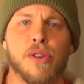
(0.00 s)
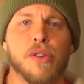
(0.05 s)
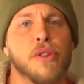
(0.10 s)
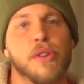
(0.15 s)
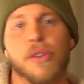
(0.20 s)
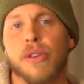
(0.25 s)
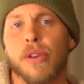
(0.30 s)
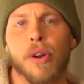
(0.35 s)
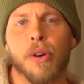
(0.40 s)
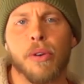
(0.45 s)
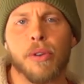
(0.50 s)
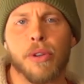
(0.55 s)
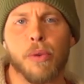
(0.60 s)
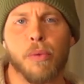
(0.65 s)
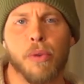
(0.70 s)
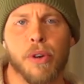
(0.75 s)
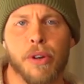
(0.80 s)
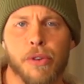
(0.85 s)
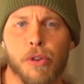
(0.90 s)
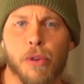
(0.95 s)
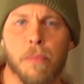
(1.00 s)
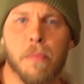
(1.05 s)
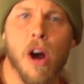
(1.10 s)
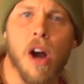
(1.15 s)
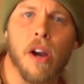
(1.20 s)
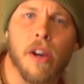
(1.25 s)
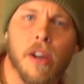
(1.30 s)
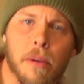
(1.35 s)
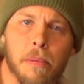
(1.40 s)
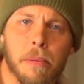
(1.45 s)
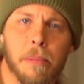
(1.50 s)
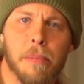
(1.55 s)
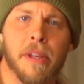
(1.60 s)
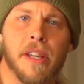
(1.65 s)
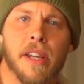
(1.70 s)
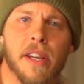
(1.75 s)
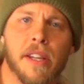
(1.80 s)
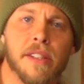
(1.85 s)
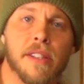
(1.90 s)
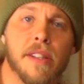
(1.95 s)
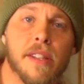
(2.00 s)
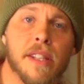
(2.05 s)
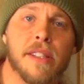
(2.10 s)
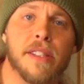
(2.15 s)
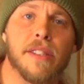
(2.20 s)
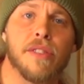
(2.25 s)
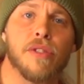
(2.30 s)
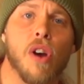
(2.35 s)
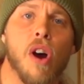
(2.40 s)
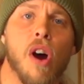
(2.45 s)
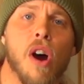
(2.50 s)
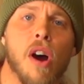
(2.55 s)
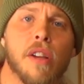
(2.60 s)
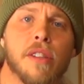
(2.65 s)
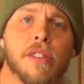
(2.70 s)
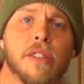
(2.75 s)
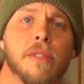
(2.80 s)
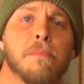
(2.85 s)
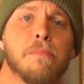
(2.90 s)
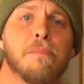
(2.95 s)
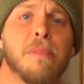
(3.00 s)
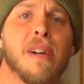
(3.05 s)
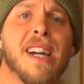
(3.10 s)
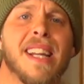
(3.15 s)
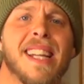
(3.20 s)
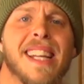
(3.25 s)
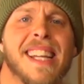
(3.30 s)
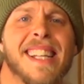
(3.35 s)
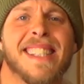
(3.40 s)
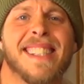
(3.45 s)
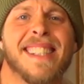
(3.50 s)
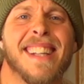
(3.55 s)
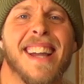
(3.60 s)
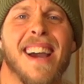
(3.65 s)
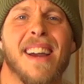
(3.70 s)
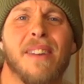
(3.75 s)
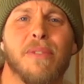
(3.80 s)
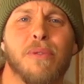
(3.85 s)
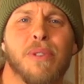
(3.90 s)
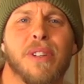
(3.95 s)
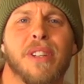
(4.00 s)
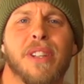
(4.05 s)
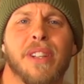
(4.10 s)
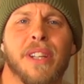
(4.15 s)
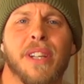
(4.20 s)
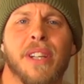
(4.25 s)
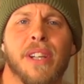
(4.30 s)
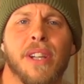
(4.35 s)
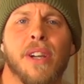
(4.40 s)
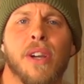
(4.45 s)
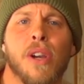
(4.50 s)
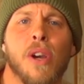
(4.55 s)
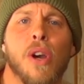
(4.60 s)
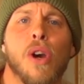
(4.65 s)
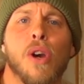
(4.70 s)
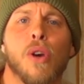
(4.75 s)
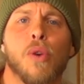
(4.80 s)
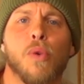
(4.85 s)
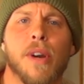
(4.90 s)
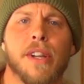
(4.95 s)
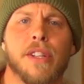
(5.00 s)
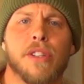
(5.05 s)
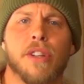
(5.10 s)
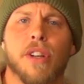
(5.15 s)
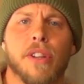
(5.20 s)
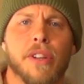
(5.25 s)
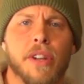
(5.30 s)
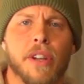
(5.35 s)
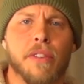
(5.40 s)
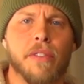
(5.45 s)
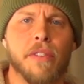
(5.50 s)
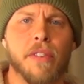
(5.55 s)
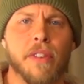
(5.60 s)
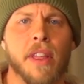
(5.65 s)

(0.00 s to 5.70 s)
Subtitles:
you want to do a mock-up, because this is awesome, but it's not really quite tall enough.